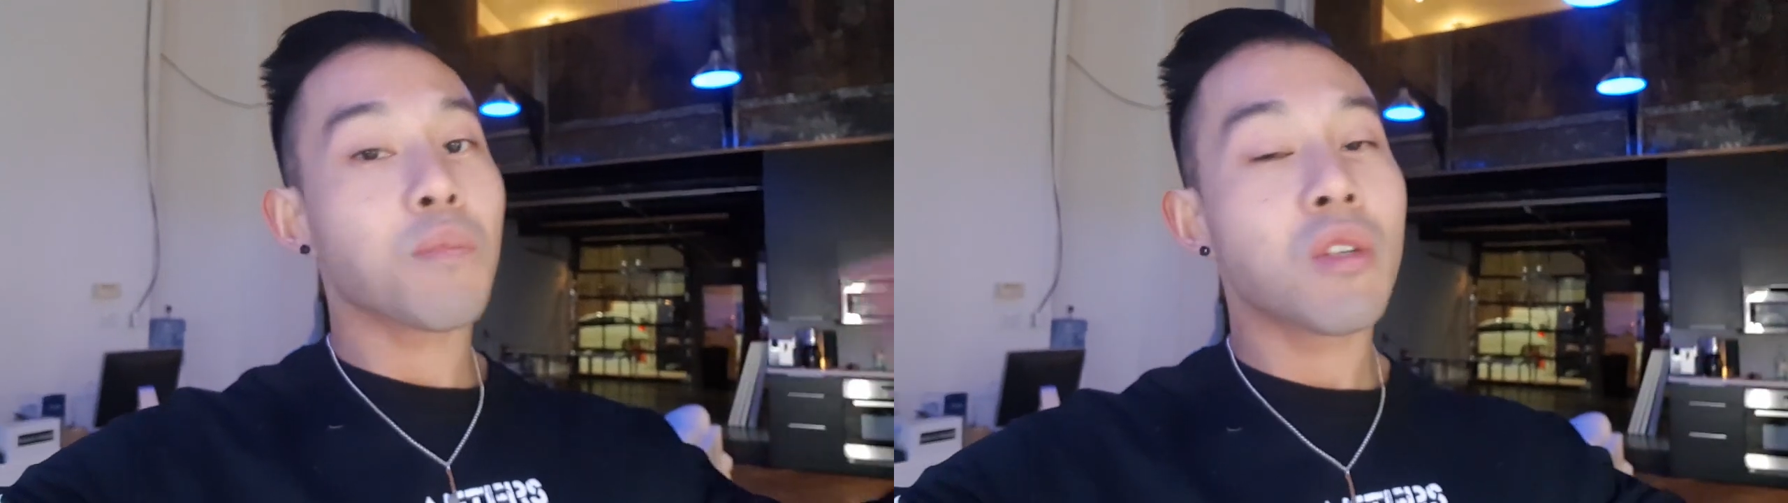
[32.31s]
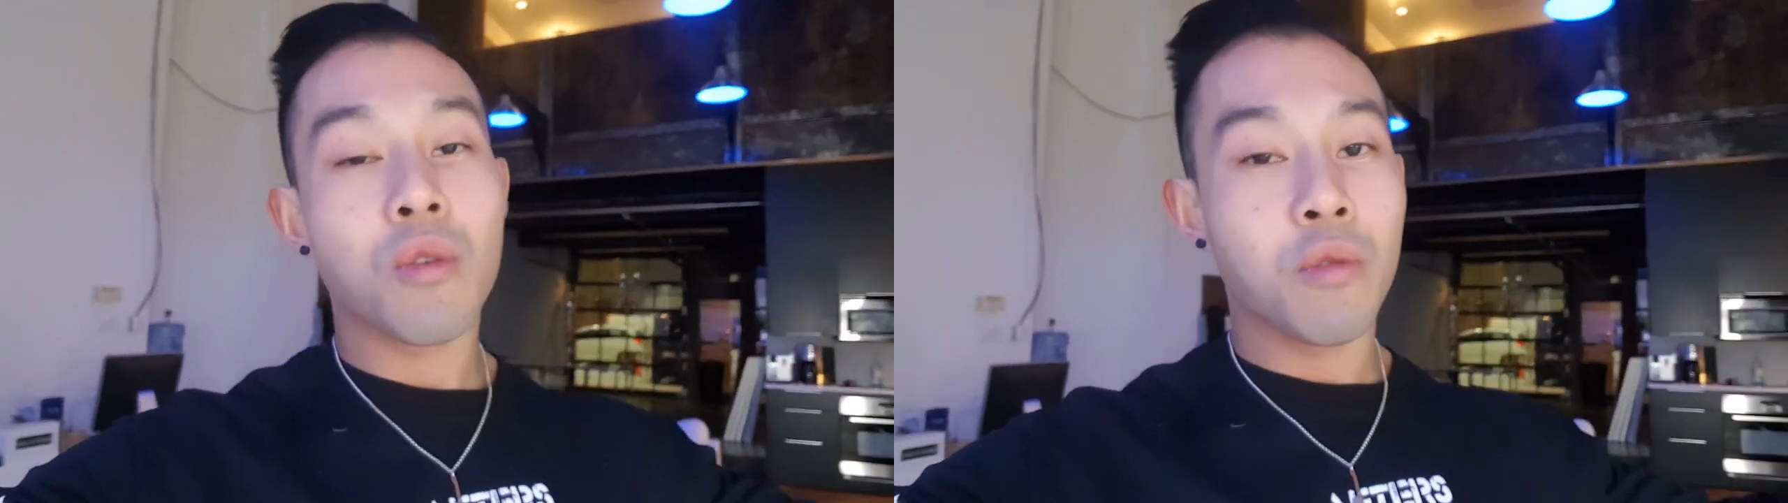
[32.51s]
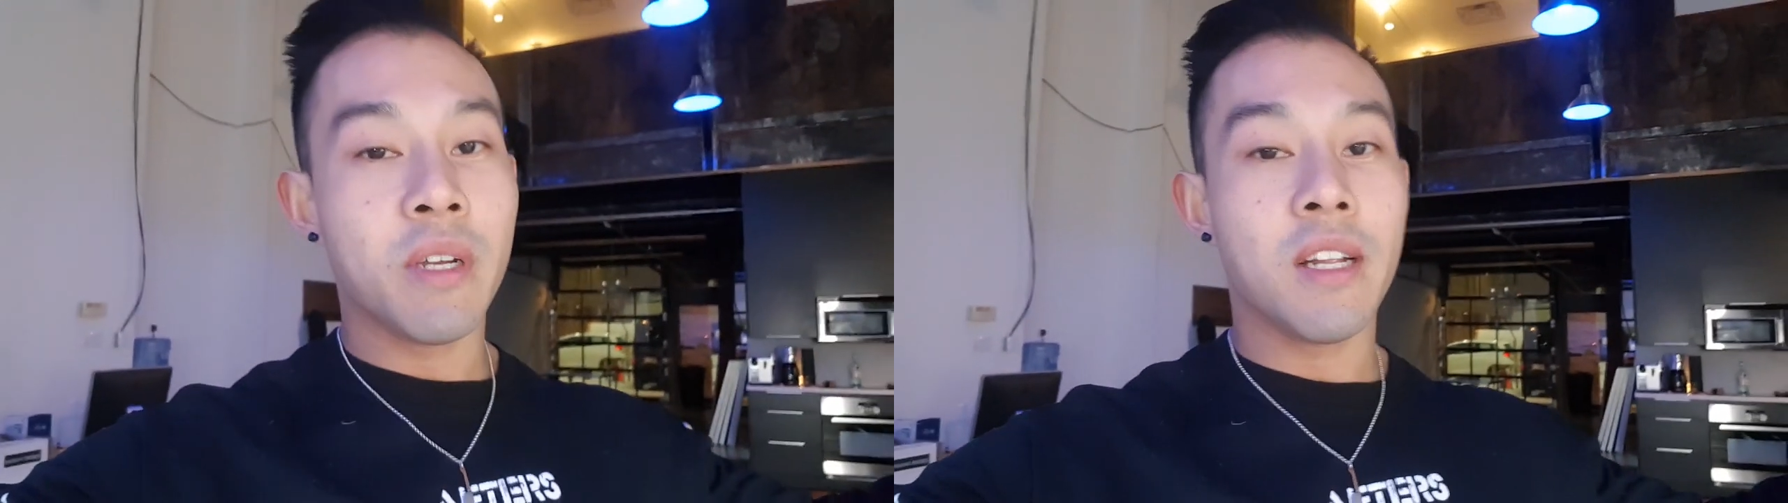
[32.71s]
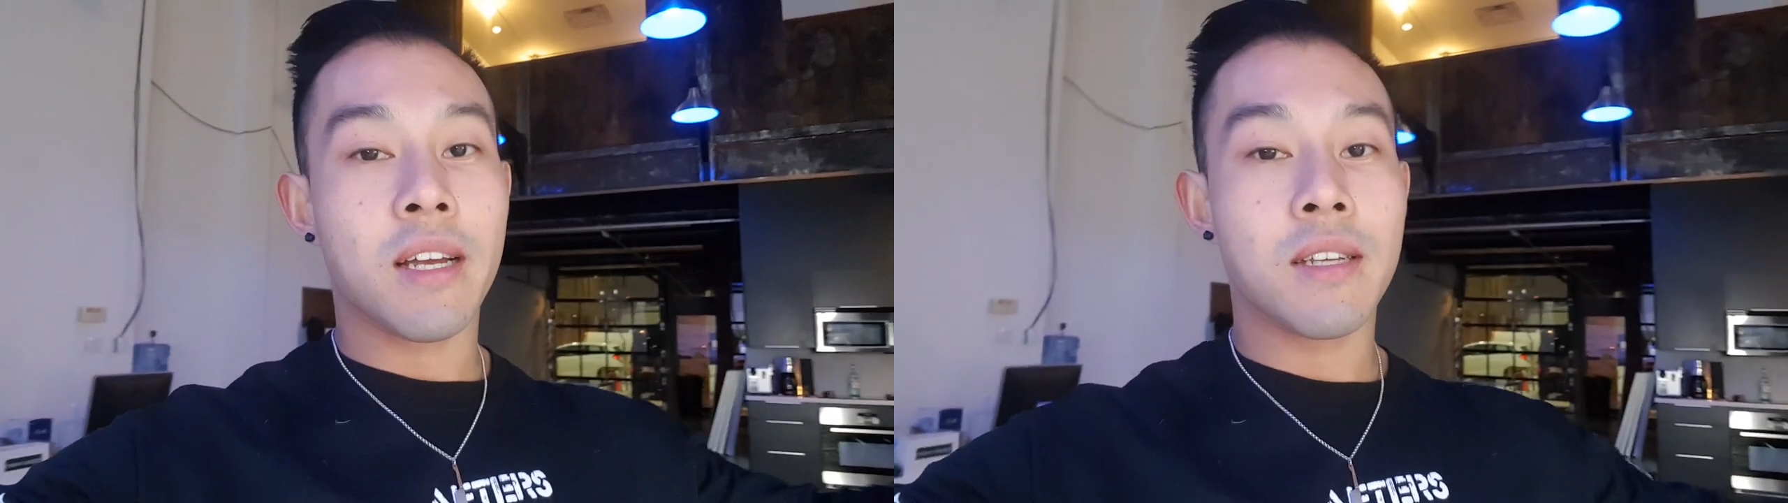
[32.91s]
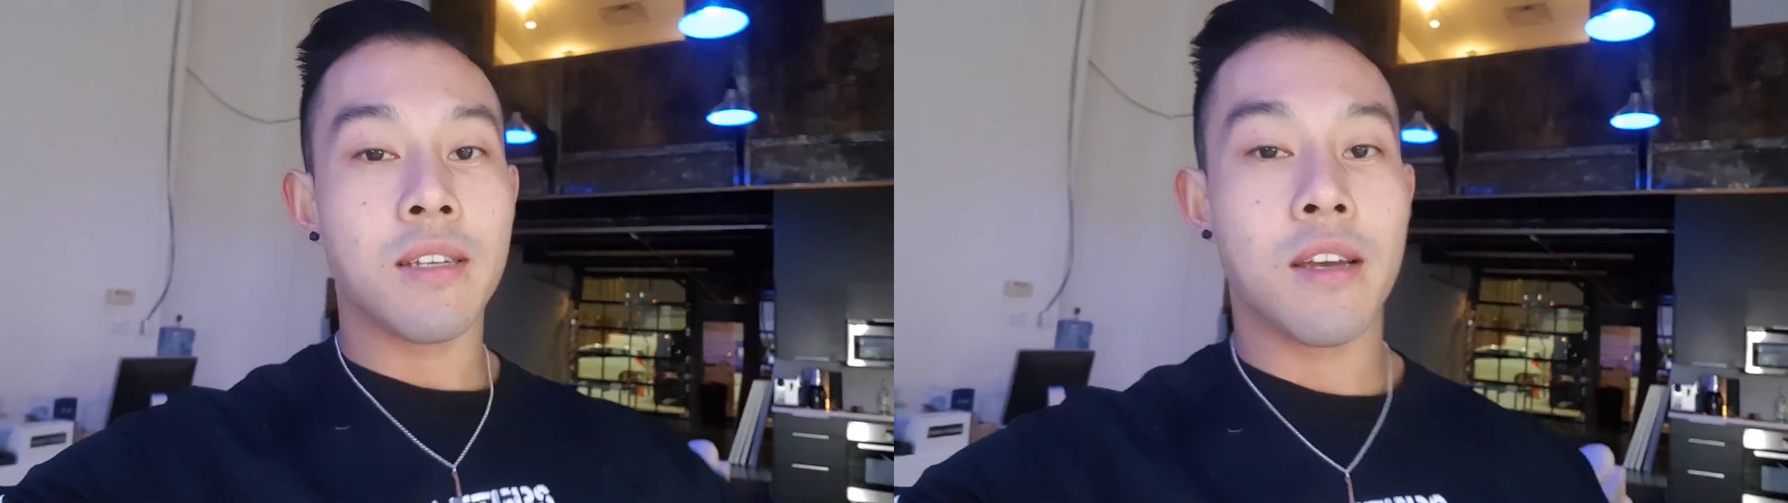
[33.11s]
social media, like
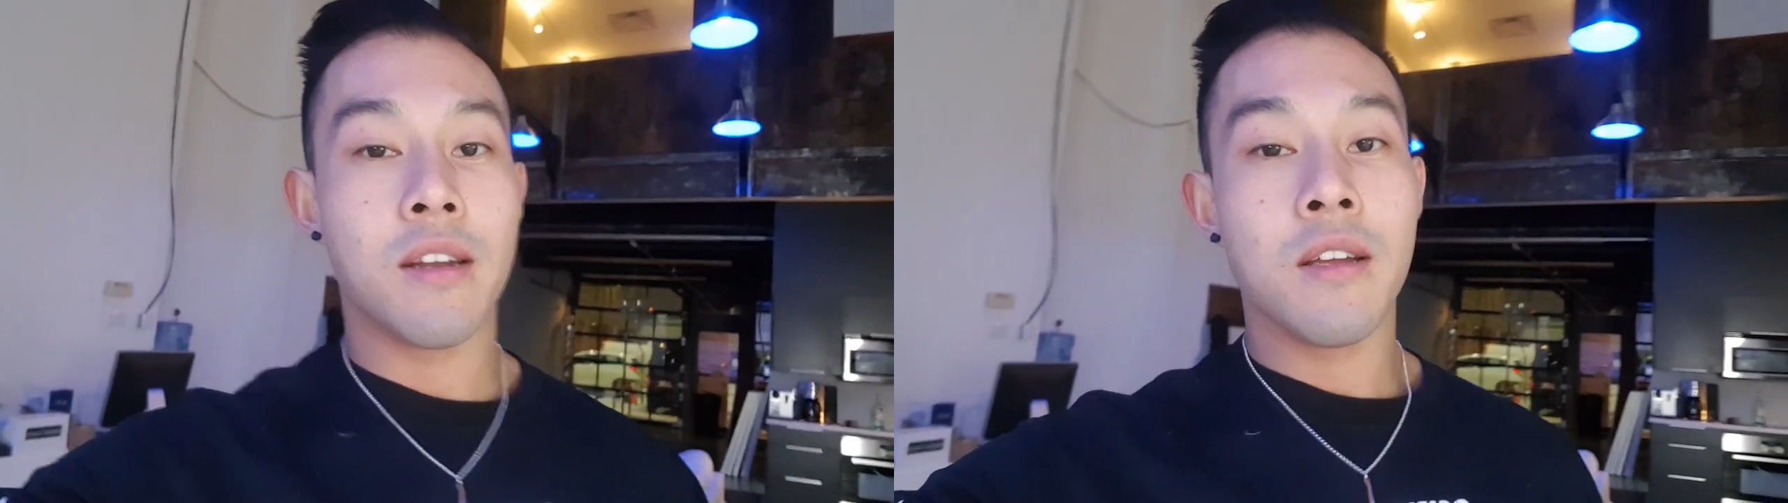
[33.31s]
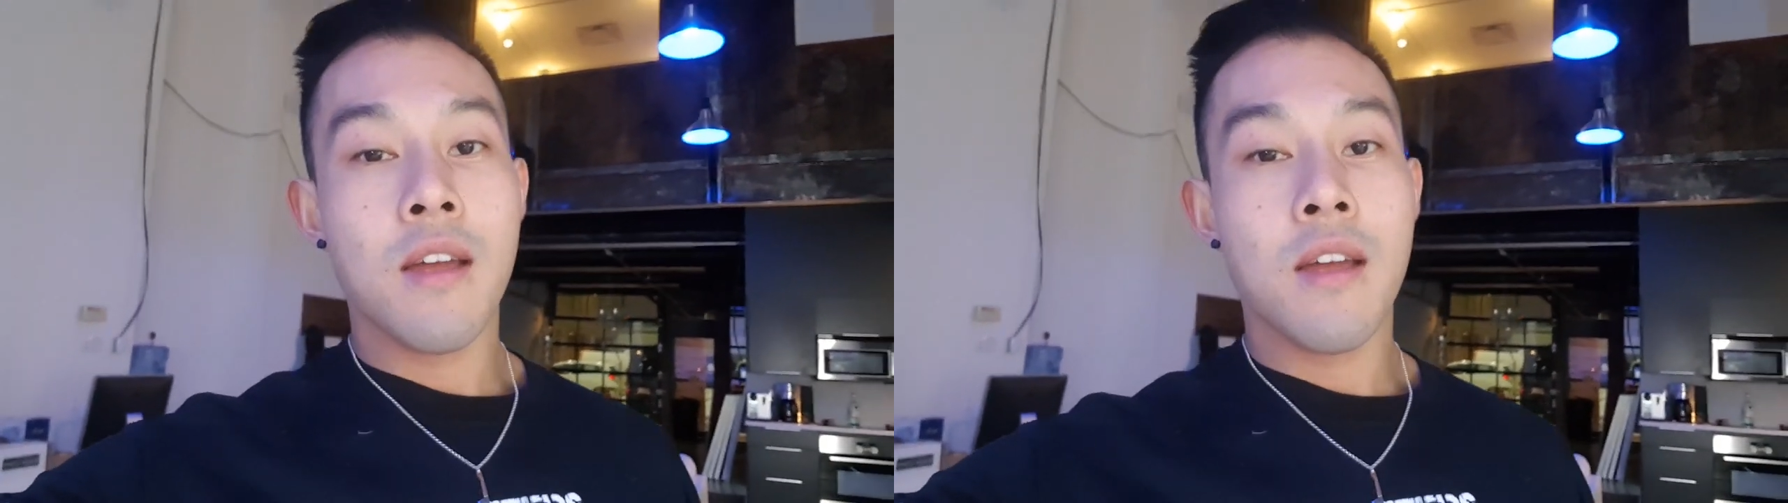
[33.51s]
I said,